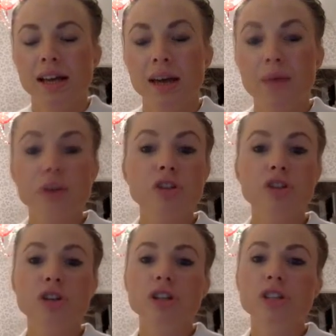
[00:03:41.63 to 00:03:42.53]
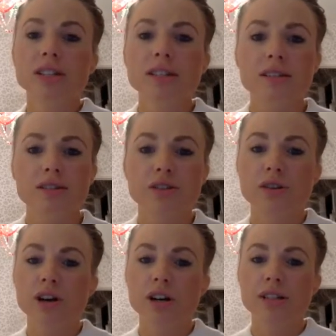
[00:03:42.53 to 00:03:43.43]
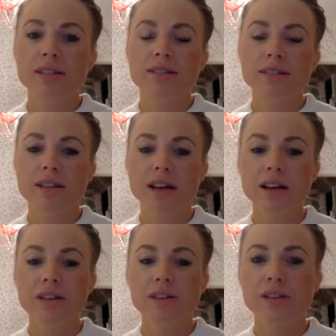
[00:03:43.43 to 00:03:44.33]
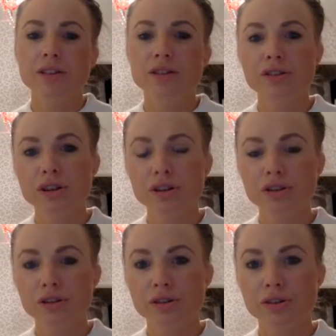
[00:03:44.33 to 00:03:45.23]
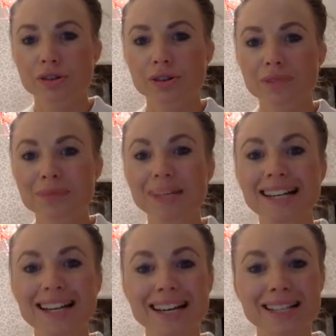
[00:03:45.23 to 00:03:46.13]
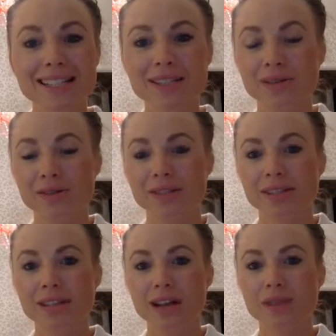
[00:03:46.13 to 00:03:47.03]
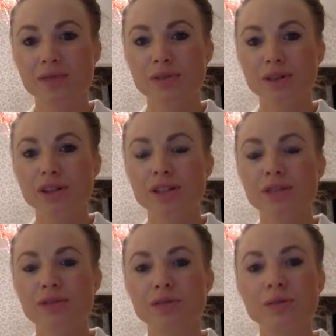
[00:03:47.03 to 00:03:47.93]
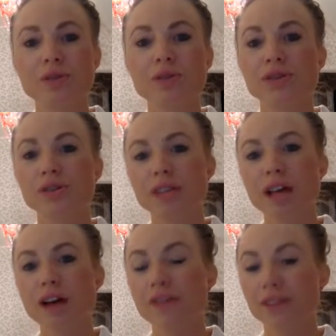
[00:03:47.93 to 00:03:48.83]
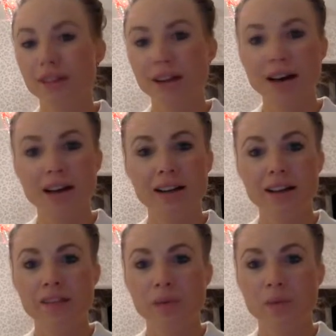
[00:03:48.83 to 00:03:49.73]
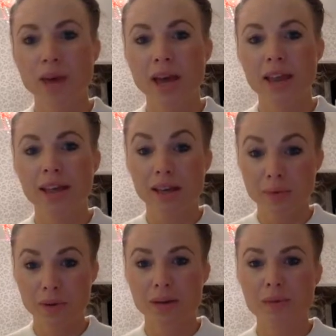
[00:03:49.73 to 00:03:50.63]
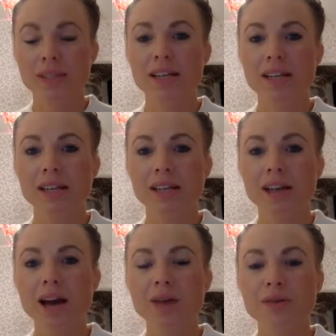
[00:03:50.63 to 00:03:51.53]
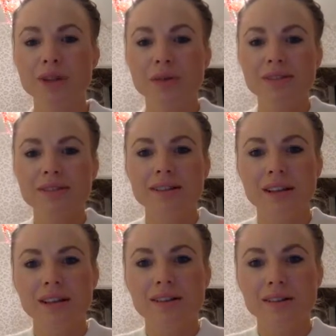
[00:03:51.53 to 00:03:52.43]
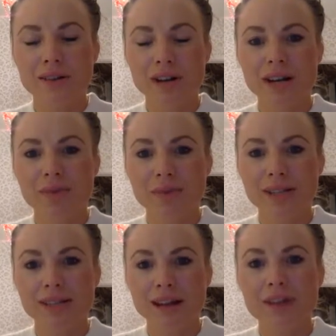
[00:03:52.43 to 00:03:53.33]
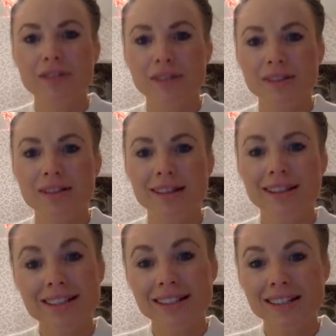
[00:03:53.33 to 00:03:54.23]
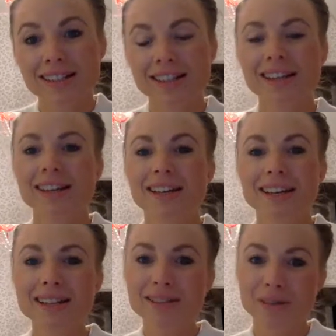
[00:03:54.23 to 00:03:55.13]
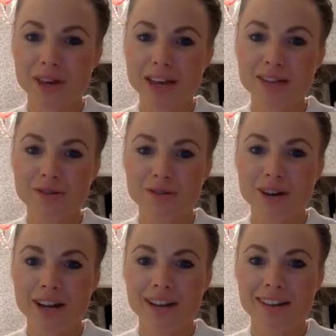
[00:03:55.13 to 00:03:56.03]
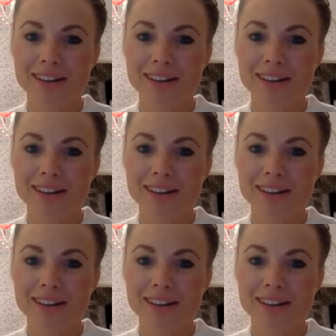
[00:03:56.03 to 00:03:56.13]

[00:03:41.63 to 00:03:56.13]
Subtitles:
And when you start to listen to your heart's desire and you start to be nice to yourself, starting to talk to yourself in a kind, loving way, like when I was sitting in the couch, I was like crying myself and I said, Linda, it is okay to cry.